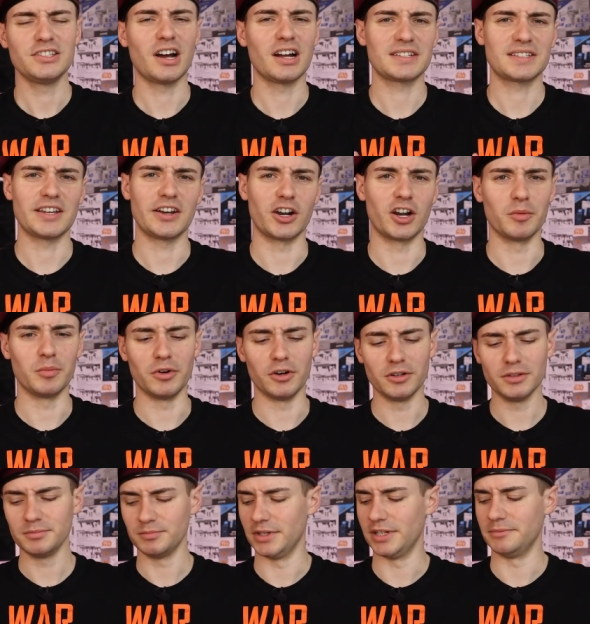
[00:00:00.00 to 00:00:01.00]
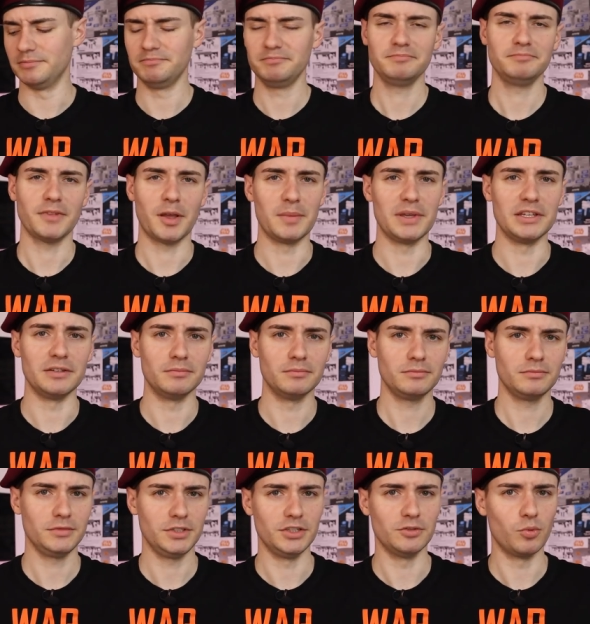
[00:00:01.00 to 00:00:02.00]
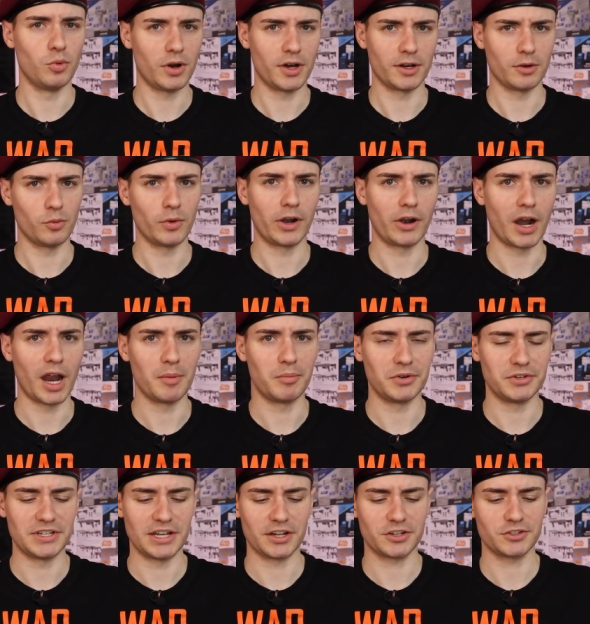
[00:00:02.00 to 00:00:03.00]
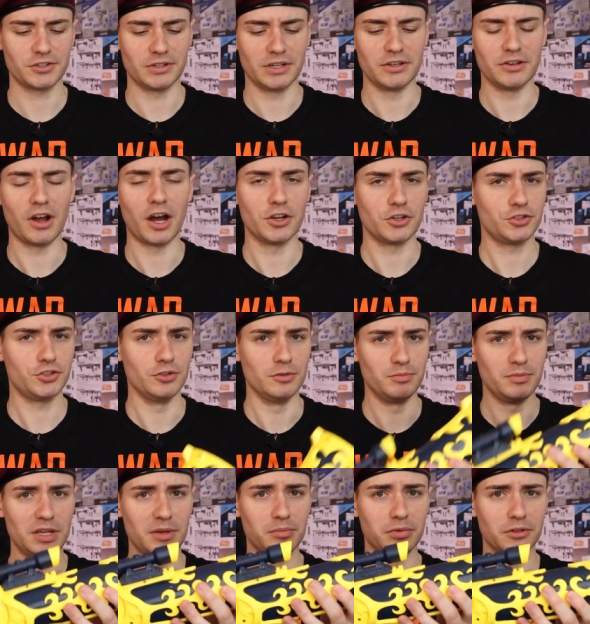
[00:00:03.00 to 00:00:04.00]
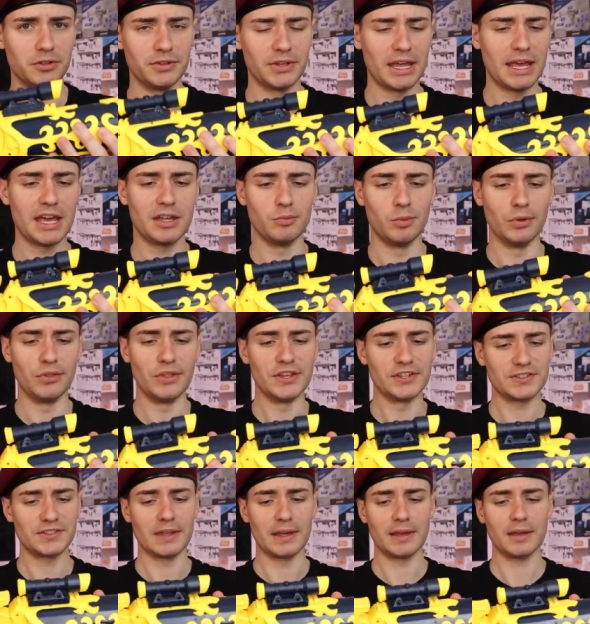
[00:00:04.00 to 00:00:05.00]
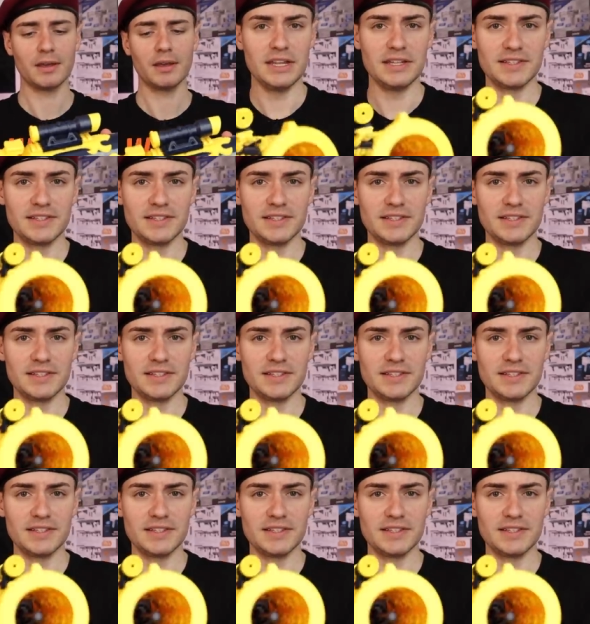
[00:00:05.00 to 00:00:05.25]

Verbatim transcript: Not terrible, but I mean, you'd want to wear eye protection and not shoot people in the head with this thing.